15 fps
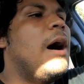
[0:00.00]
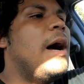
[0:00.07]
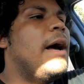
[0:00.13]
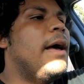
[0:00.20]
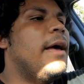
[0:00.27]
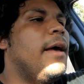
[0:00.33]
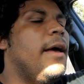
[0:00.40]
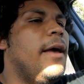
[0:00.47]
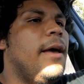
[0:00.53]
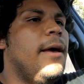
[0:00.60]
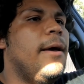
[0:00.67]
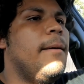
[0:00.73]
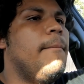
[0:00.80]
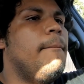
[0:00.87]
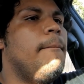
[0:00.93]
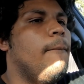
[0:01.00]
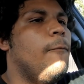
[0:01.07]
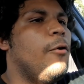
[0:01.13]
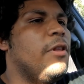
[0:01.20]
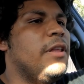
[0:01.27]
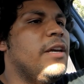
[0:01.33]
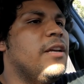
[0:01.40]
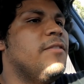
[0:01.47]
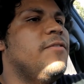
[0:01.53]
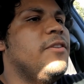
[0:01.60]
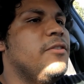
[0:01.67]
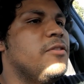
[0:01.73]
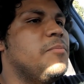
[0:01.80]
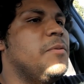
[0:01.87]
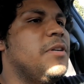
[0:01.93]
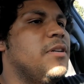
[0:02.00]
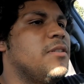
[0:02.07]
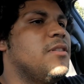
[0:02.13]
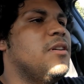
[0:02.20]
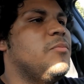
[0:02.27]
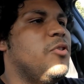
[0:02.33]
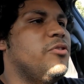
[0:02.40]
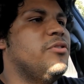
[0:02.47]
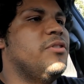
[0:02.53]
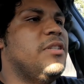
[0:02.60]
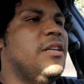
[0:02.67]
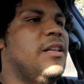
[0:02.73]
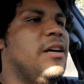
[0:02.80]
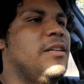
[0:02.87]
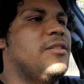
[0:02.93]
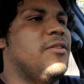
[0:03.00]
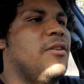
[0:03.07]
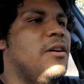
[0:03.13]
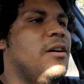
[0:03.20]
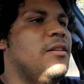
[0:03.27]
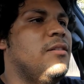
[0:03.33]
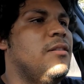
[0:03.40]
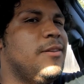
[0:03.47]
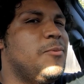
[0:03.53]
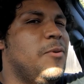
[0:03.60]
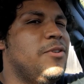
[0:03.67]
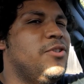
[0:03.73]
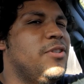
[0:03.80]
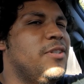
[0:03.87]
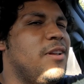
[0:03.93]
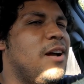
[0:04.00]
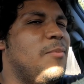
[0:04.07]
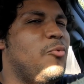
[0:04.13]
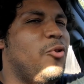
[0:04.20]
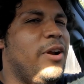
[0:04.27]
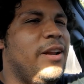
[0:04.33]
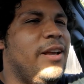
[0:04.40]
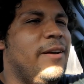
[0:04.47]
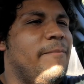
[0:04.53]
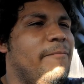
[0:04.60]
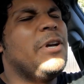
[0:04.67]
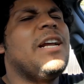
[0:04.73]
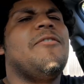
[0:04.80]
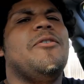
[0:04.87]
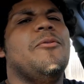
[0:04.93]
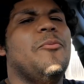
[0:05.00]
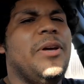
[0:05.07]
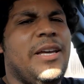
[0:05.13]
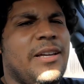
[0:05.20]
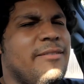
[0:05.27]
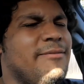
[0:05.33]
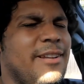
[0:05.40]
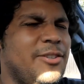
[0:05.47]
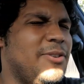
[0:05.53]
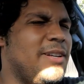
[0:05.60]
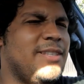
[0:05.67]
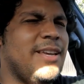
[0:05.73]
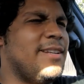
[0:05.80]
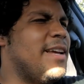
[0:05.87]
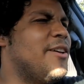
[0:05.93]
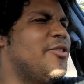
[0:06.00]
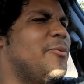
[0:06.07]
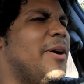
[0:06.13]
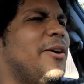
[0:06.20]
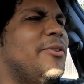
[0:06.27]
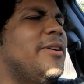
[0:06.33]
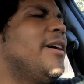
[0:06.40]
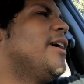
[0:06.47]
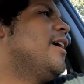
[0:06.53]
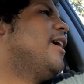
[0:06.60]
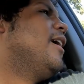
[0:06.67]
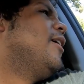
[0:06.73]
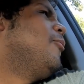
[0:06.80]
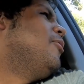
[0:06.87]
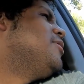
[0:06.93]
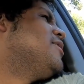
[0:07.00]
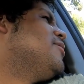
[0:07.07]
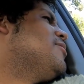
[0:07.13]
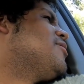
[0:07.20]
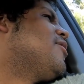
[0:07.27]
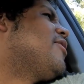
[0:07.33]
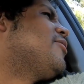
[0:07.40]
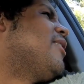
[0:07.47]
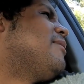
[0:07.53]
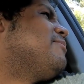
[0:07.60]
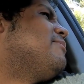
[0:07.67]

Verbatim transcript: I am really confused because the emergency lights are on. The switch isn't operating them. Whatever, we can address that down the road. We'll still start her up.